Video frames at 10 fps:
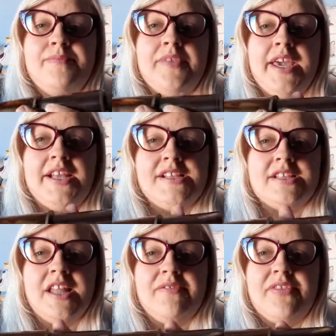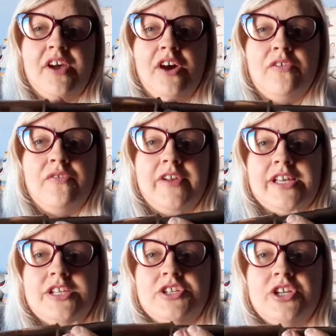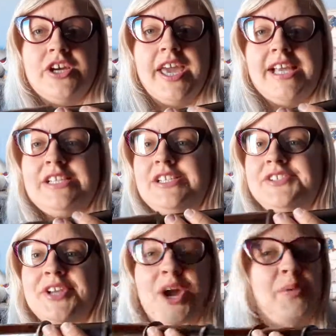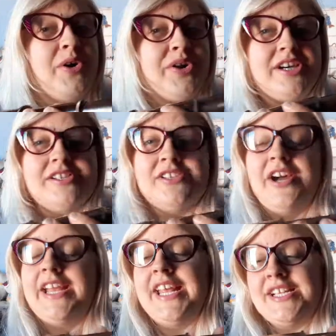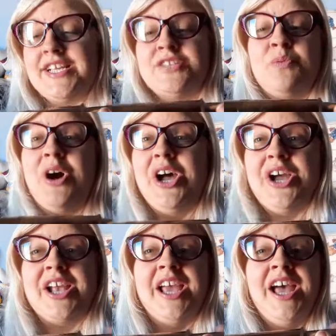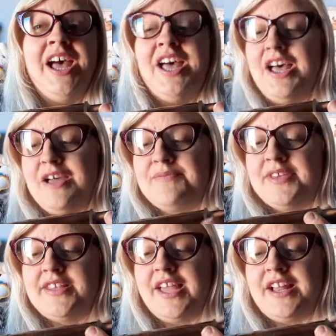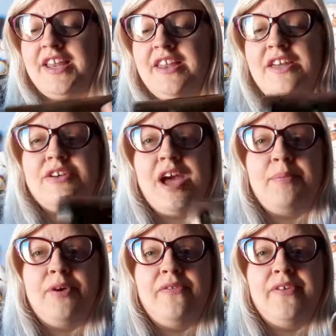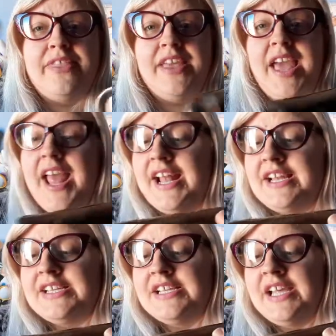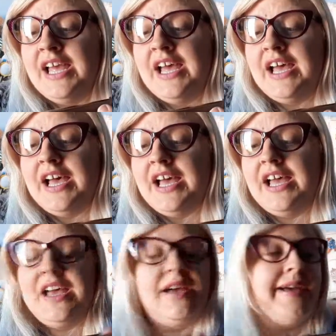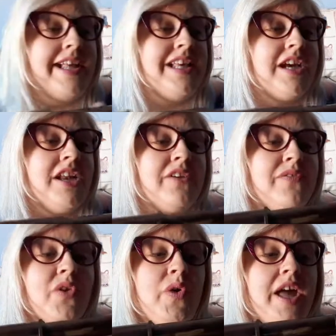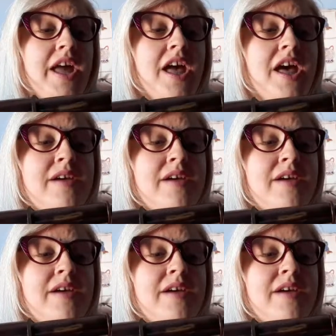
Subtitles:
He just loved the old vintage look. It's just to go on our side. It does work. You take a little cap off at the end, and you can look through it.